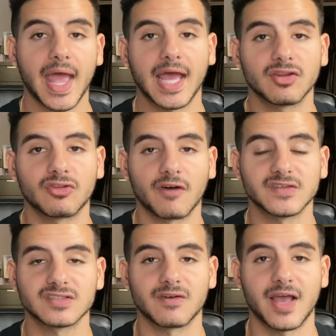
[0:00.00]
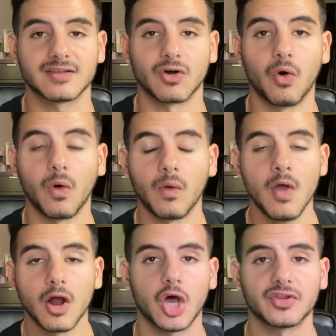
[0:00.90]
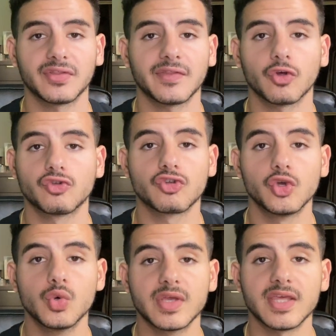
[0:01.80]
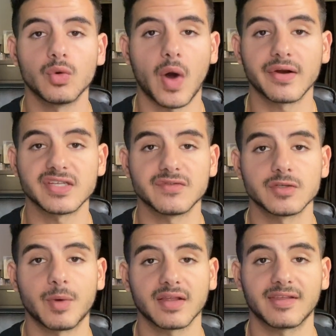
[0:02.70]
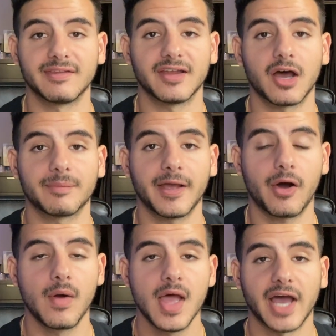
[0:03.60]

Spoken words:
and the Dolphins as a whole. Other than those two key wide receiver spots that did opt out,